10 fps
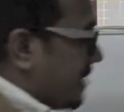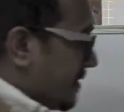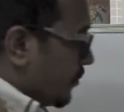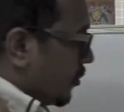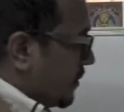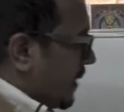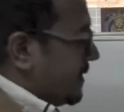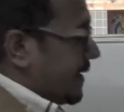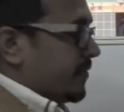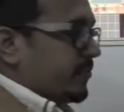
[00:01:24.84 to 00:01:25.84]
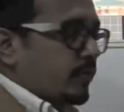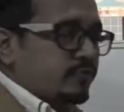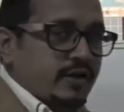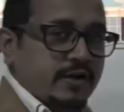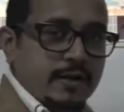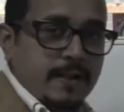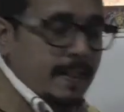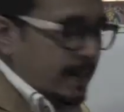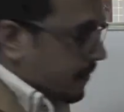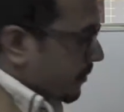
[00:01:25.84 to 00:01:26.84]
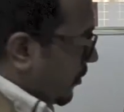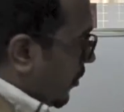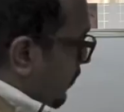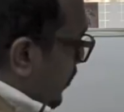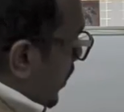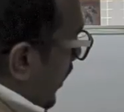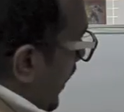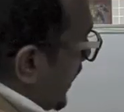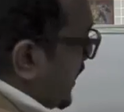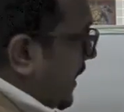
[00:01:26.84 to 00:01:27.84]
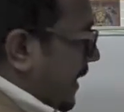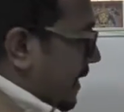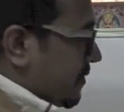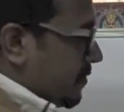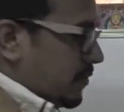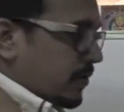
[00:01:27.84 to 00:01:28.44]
are supported by the NS object. So any class